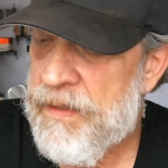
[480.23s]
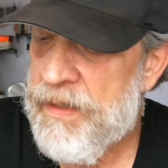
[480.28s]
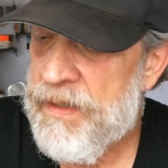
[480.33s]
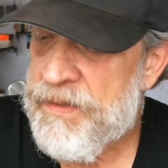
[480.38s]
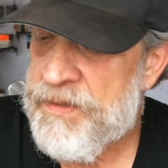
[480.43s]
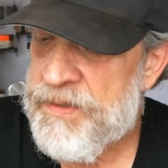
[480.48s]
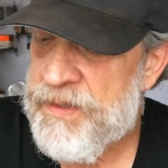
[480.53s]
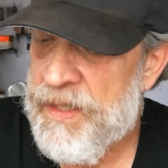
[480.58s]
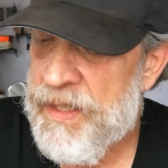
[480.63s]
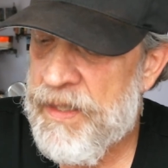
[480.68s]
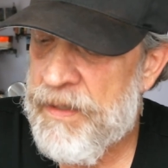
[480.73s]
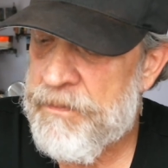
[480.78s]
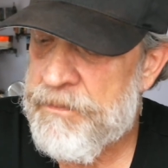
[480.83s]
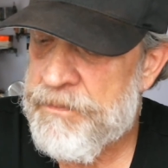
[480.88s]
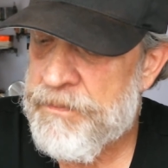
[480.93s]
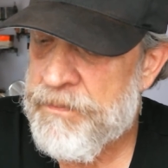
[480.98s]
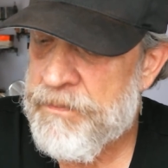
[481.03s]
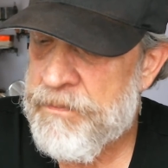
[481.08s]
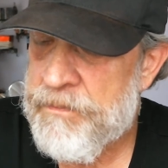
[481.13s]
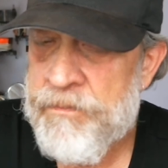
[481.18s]
that's uh,
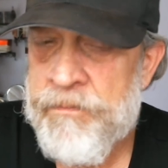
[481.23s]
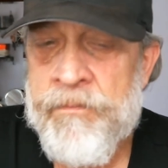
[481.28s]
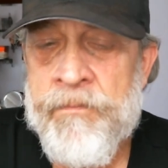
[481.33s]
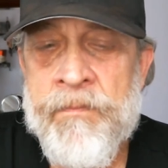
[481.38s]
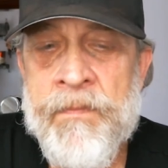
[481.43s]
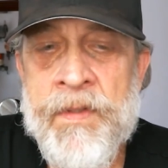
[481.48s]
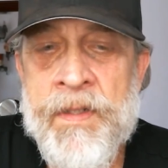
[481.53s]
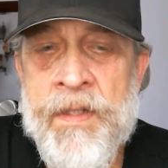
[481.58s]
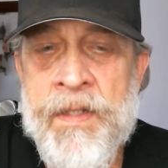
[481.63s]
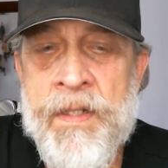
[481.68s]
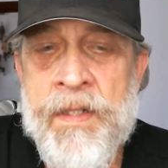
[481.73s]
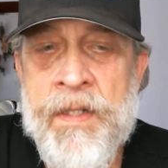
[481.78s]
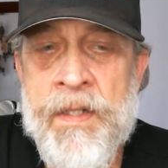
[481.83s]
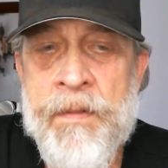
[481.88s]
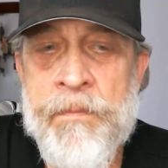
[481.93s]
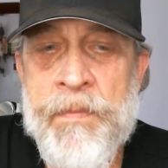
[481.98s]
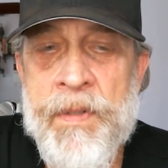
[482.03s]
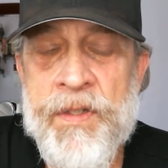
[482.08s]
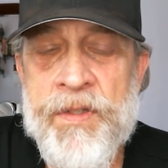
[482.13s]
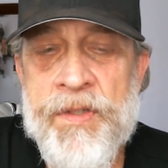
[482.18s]

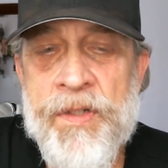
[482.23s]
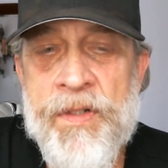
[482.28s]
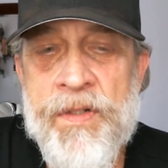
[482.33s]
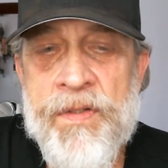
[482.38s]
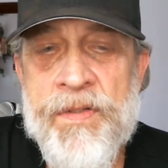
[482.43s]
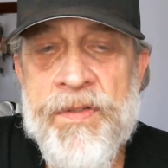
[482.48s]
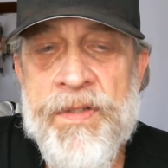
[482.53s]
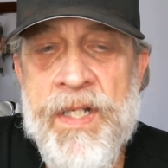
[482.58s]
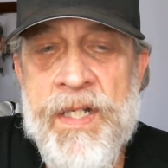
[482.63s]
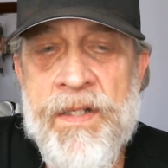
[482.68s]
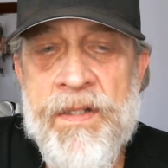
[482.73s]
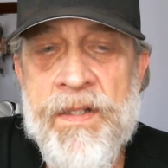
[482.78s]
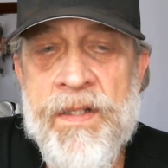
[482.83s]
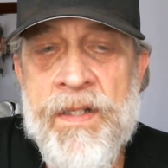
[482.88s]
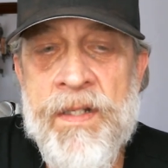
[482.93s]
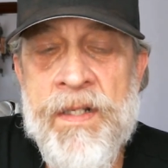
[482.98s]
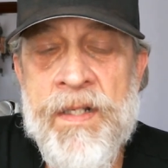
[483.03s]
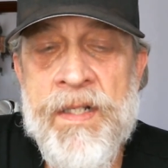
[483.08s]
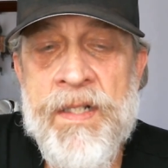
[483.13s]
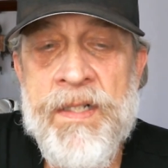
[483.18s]
make sure you stay
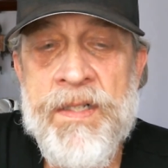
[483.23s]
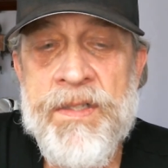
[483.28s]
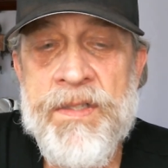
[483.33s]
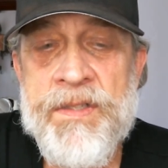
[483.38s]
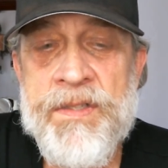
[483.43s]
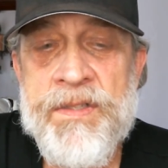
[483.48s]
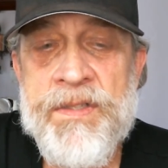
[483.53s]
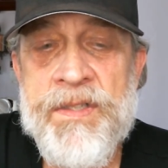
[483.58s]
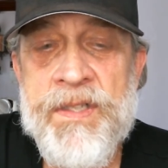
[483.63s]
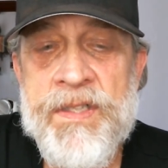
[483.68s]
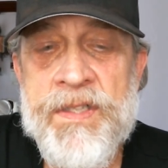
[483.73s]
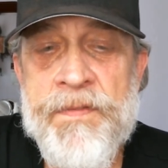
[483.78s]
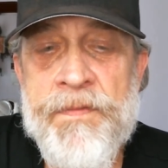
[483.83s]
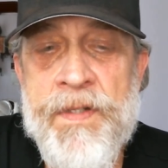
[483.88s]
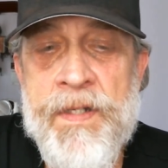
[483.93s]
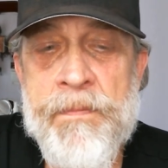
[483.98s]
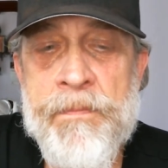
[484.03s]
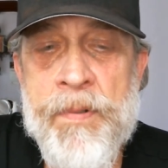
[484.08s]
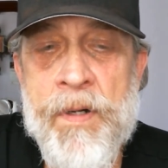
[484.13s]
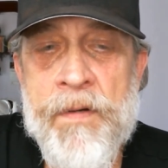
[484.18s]
six
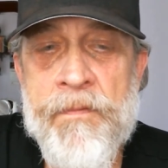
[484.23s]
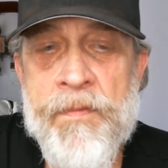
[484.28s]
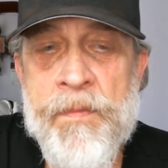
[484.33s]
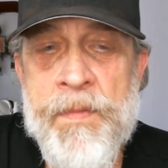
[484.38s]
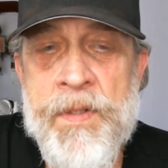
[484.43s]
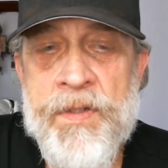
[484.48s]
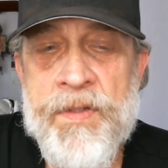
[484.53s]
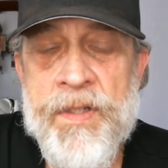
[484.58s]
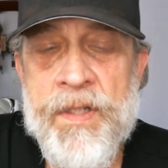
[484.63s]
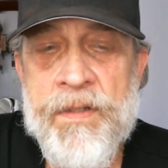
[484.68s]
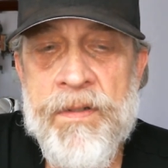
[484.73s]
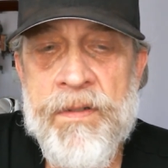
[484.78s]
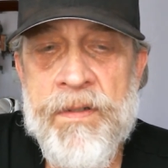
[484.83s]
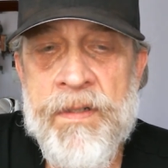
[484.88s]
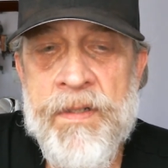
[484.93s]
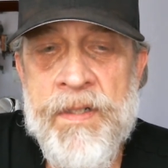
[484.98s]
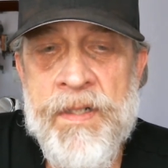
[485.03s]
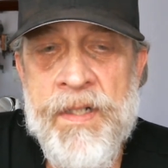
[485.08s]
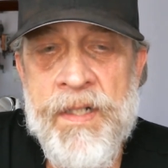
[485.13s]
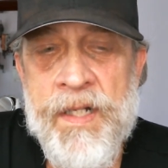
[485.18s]
feet apart from each other
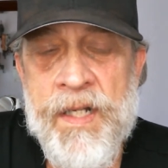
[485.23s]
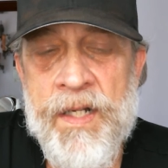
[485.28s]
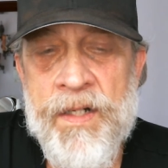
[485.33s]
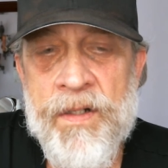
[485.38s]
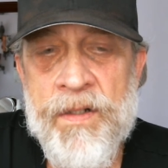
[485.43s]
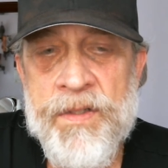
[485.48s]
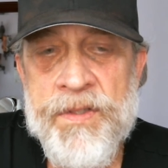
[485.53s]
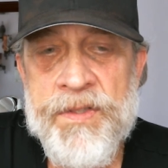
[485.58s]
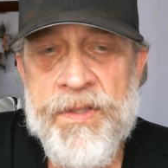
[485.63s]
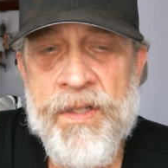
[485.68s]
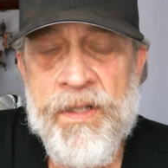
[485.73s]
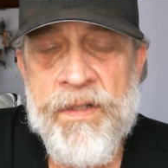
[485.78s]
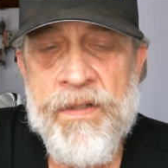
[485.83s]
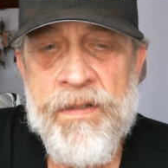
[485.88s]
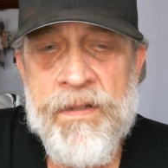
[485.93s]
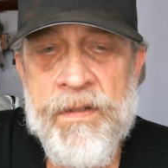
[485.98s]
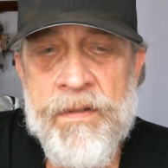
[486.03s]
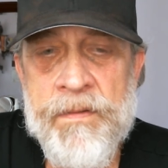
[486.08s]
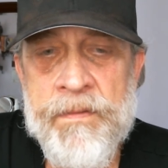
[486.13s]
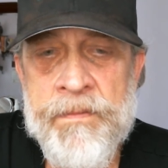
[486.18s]
and also